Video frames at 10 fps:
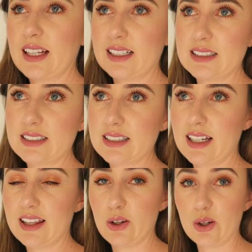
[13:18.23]
that's
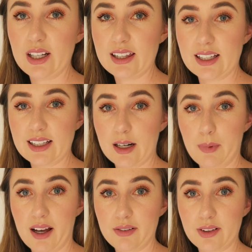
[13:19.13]
the only thing that I
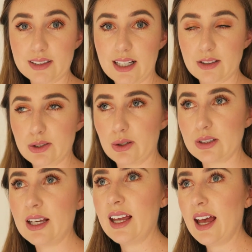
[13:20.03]
buy for this
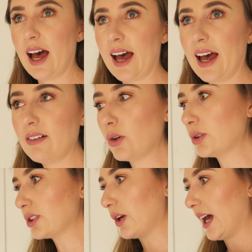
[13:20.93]
household. I have
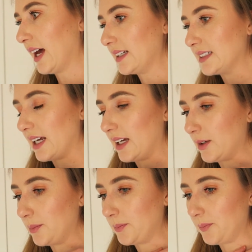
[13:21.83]
also
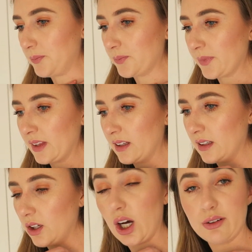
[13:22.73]
had
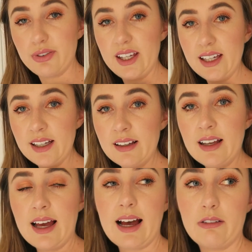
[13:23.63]
coffee.
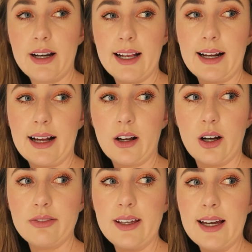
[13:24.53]
I really like
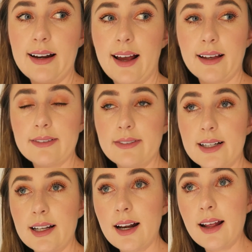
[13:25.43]
coffee. I like
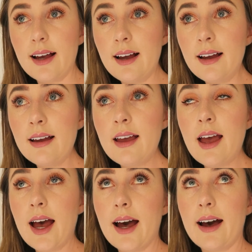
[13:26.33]
vanilla.
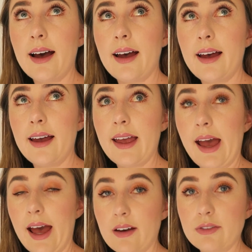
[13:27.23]
I
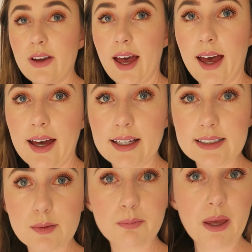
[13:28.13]
have had